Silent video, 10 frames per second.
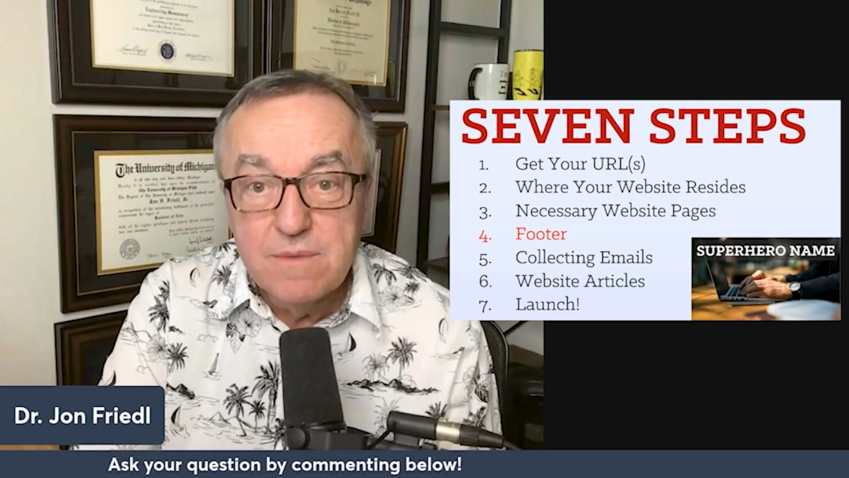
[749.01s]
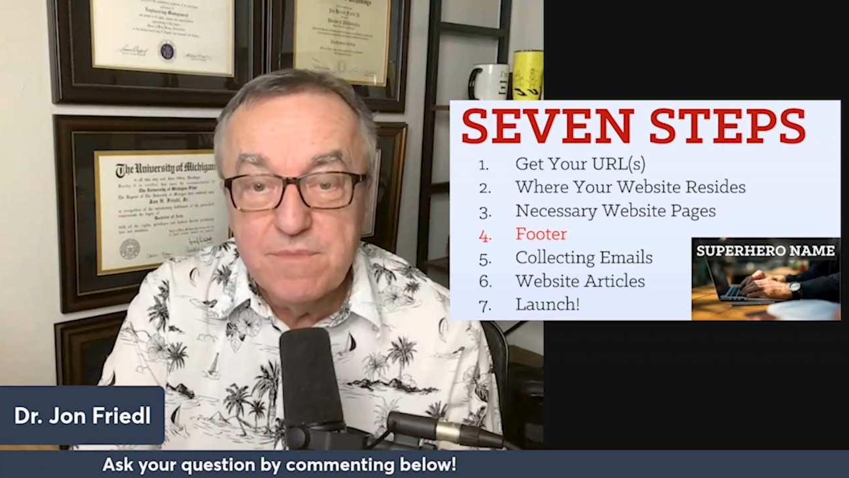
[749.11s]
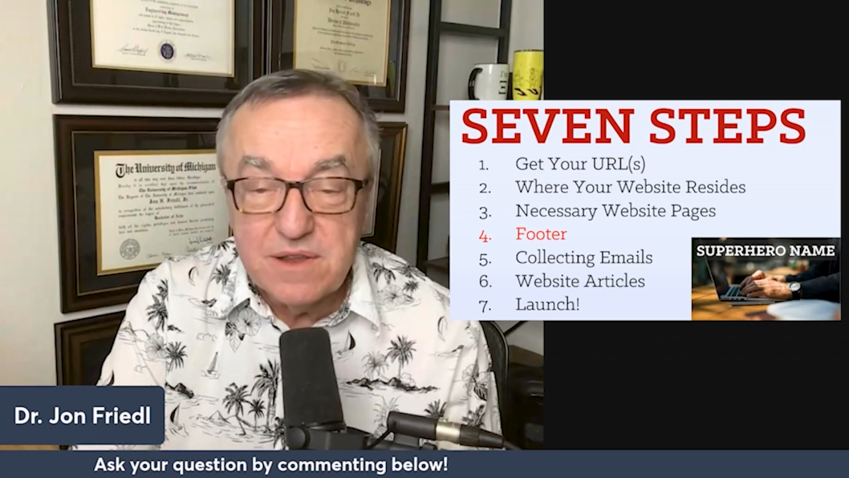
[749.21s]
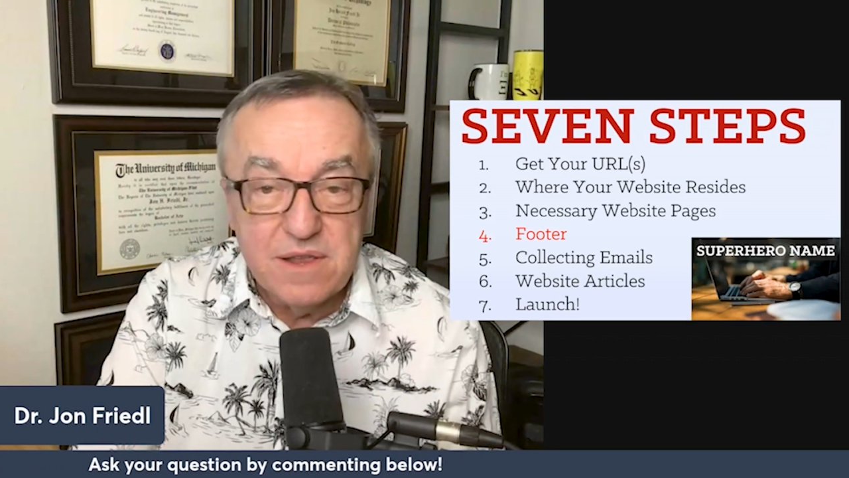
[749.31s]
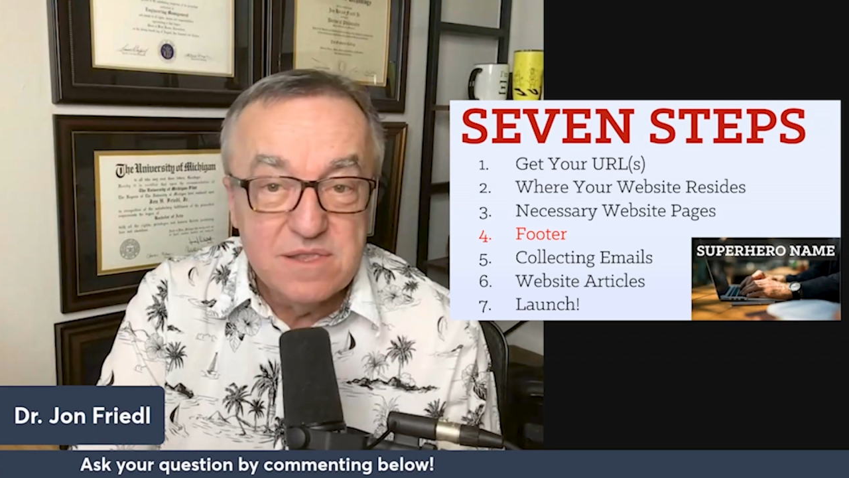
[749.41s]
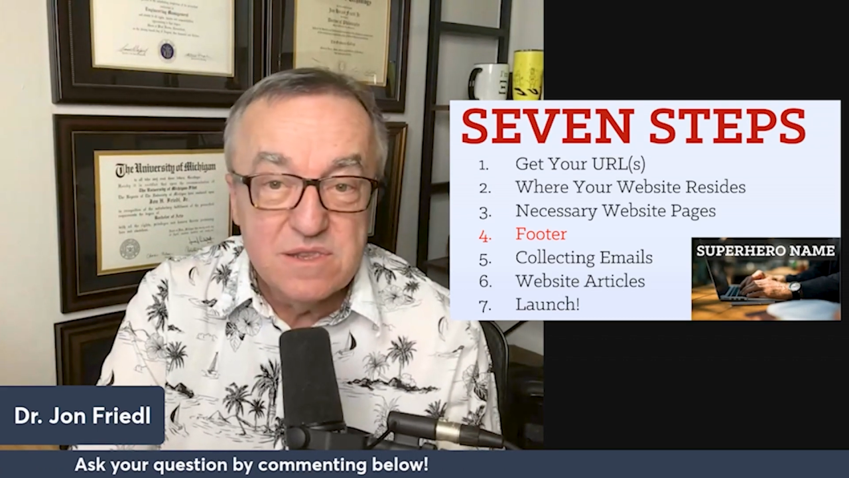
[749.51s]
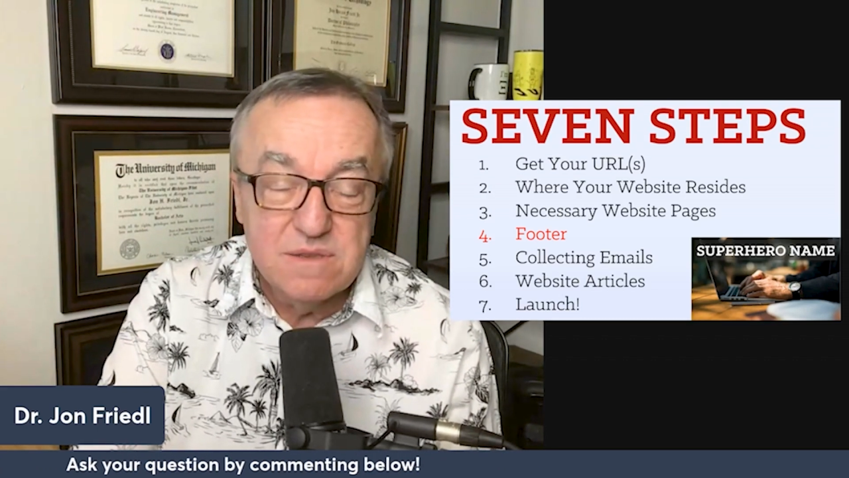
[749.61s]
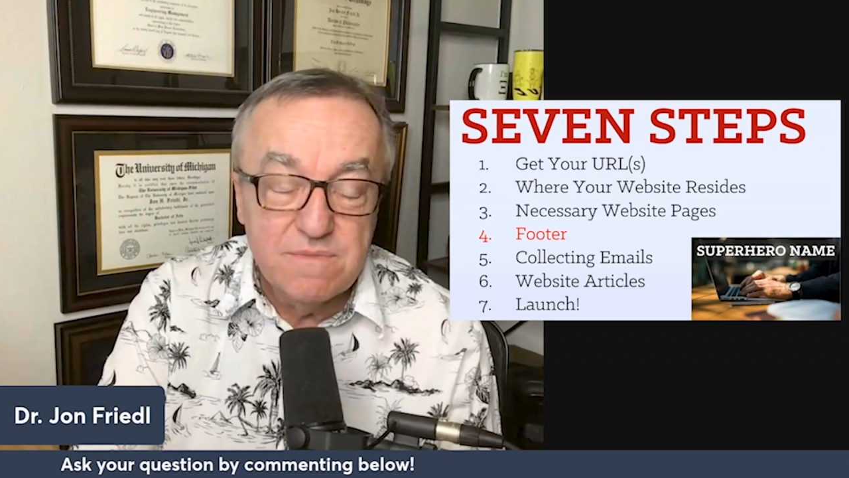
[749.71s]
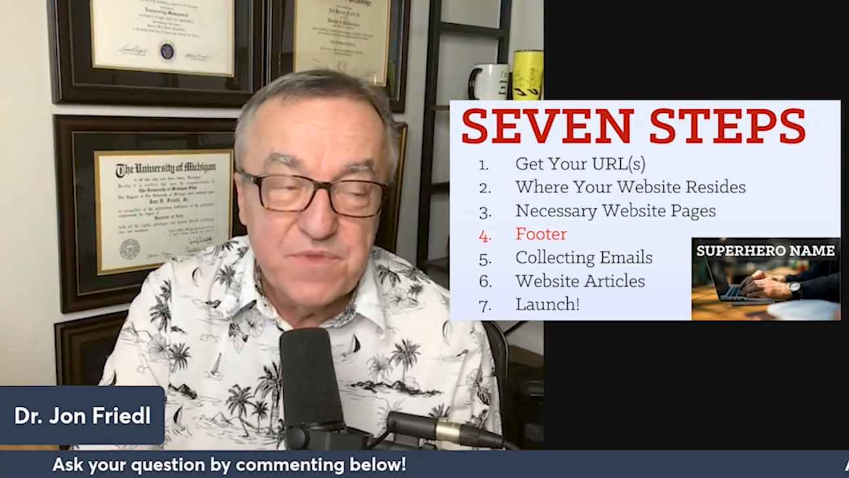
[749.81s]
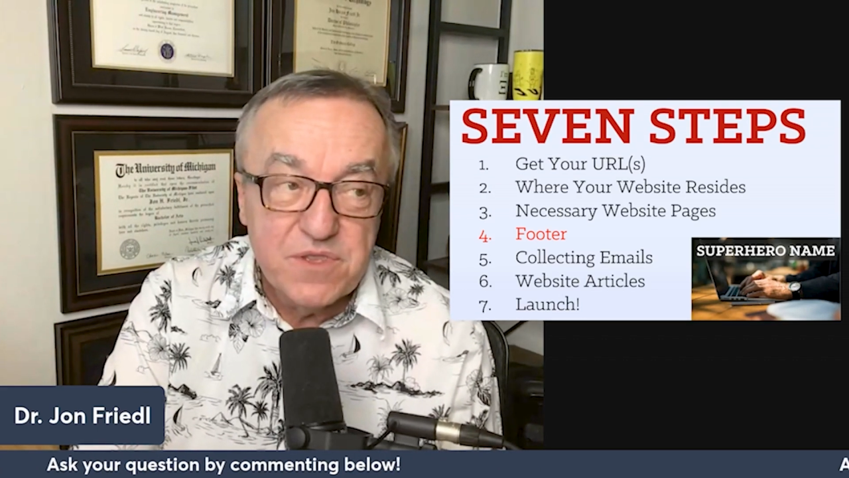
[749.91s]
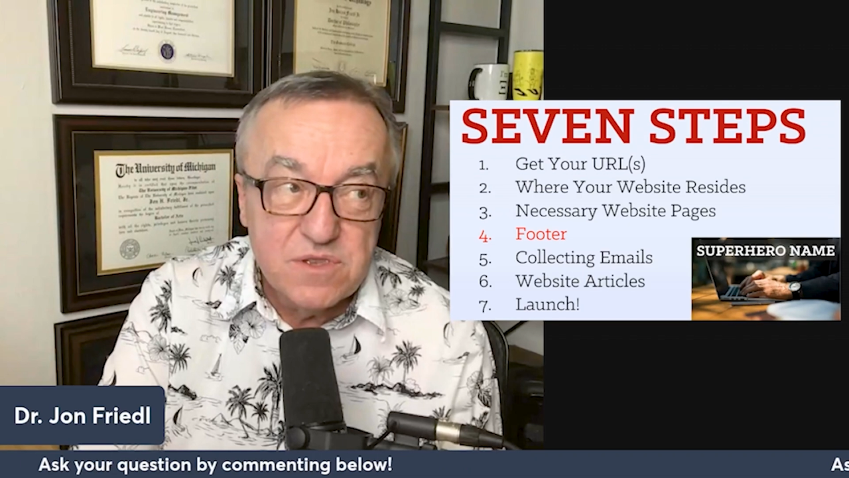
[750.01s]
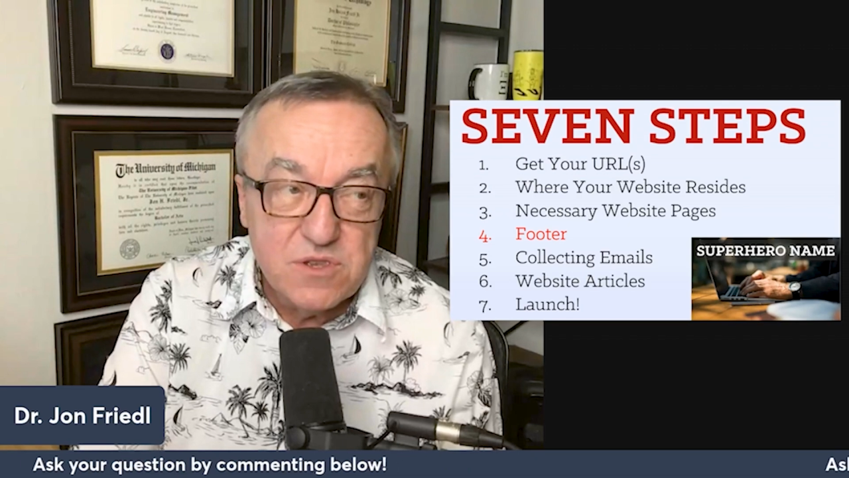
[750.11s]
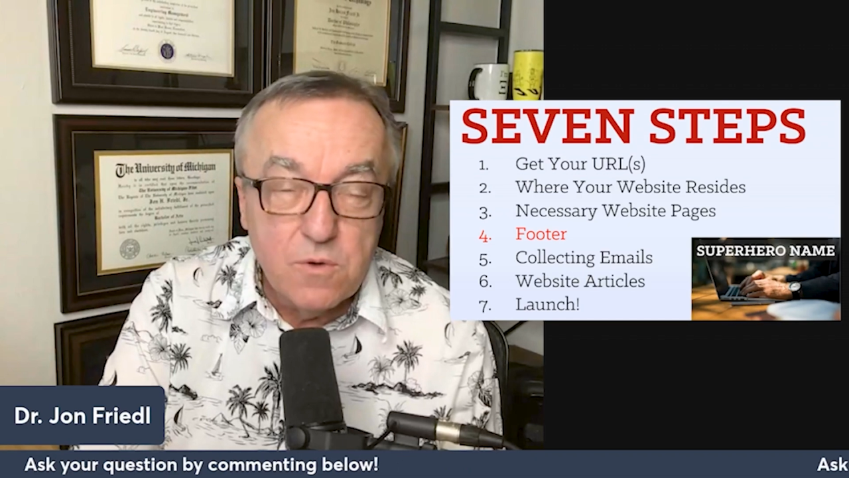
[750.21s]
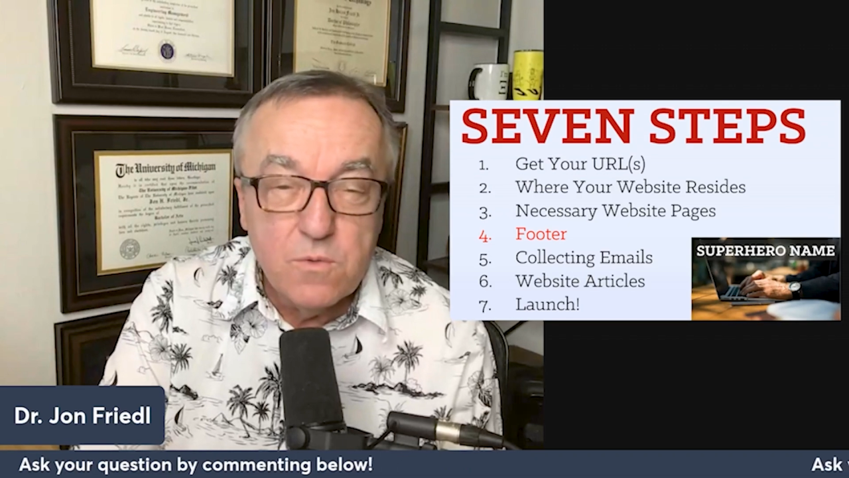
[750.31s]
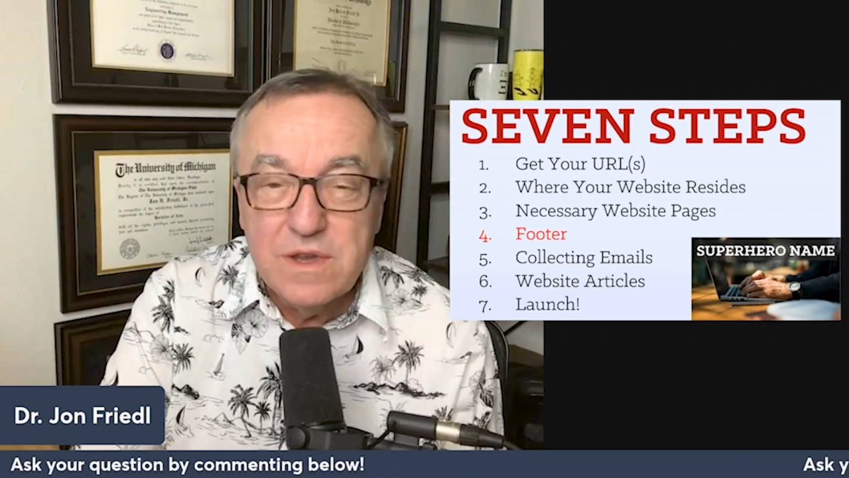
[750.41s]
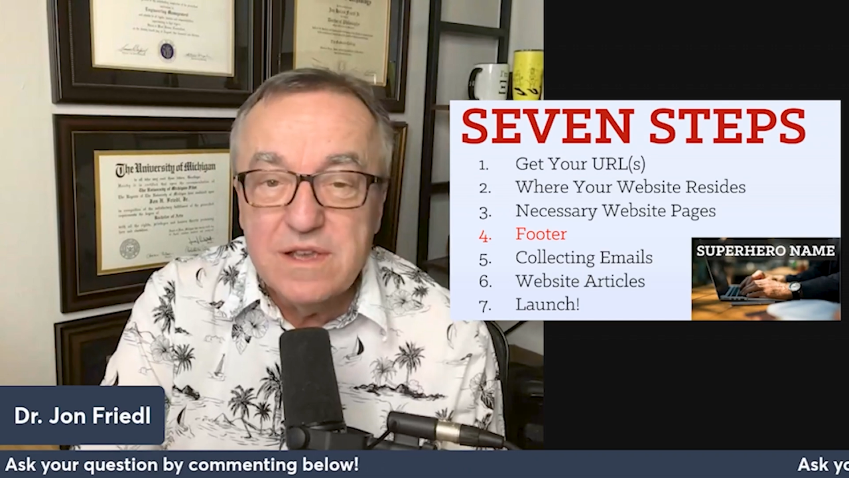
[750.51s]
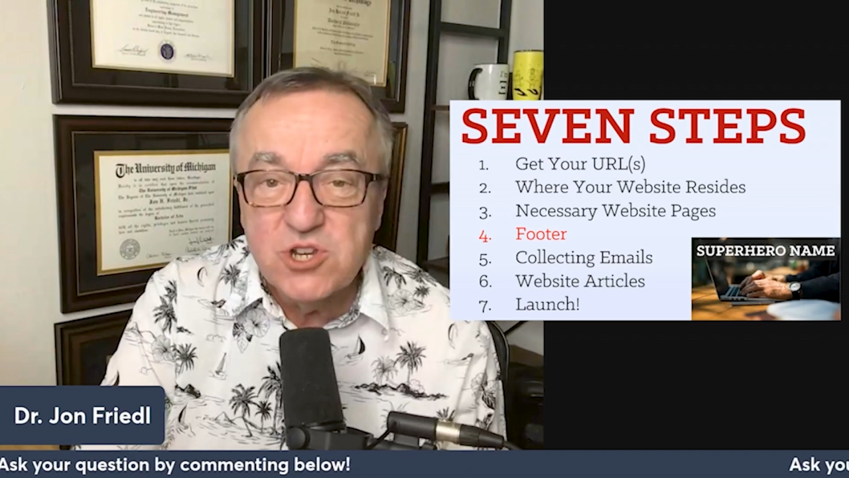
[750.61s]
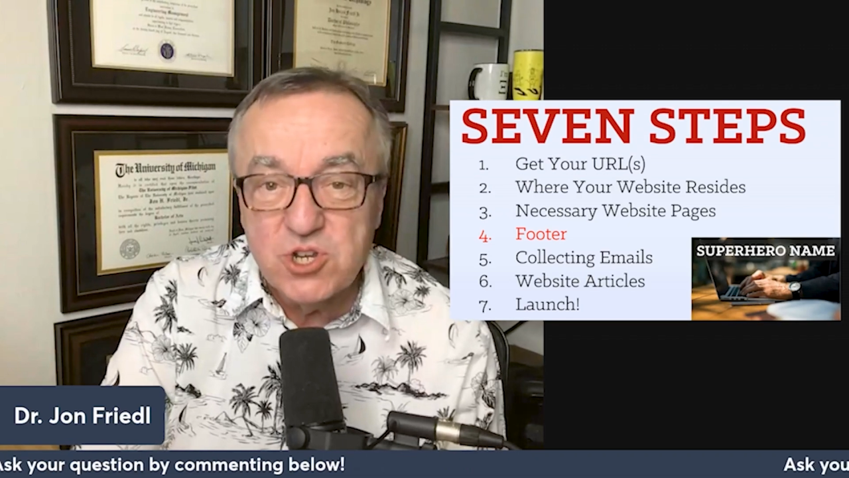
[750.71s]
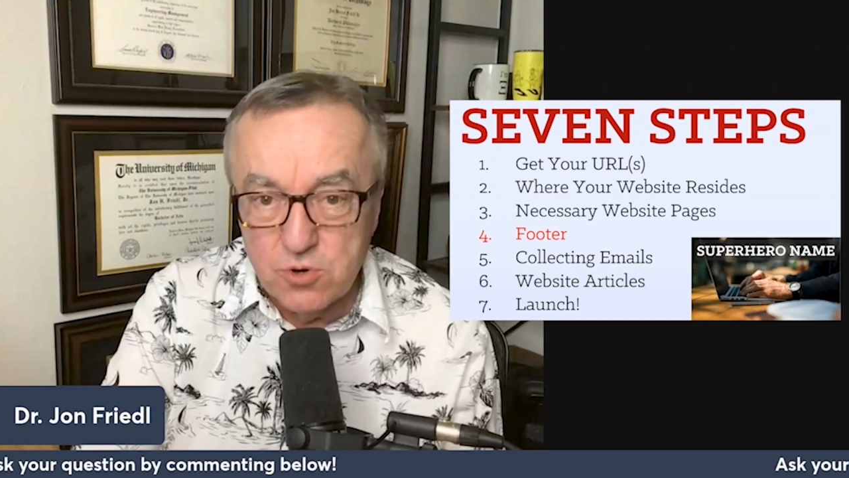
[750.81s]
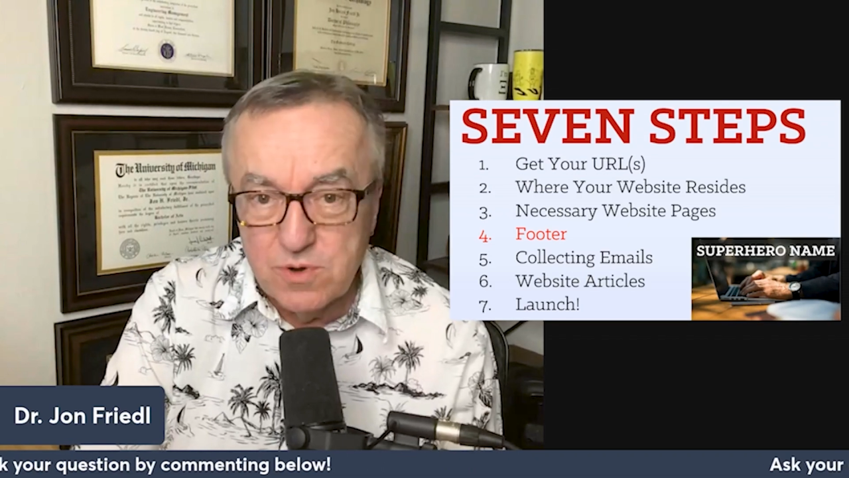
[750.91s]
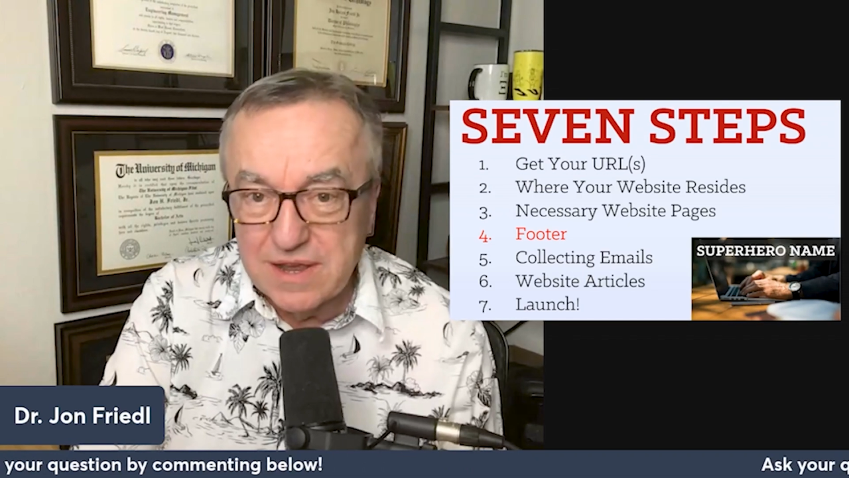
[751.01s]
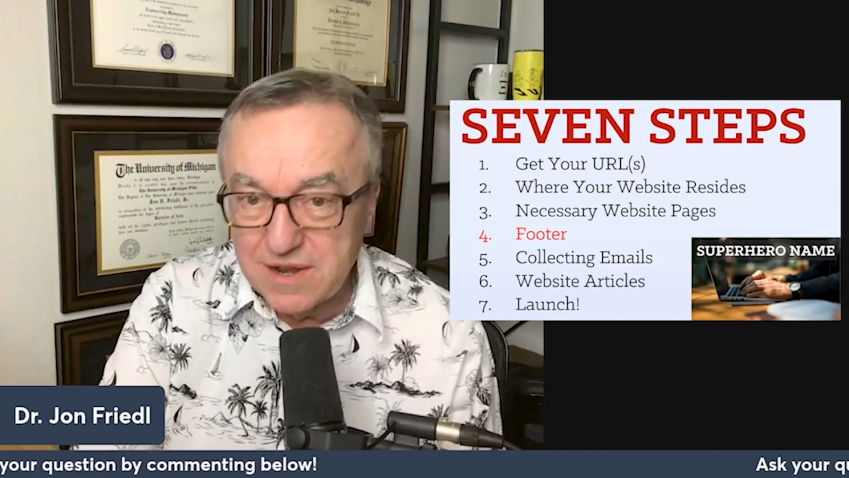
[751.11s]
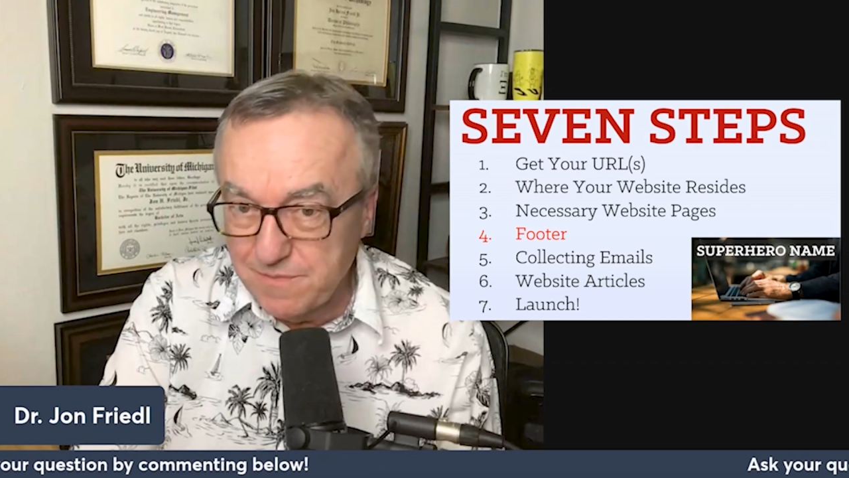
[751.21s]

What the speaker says: But it's so reassuring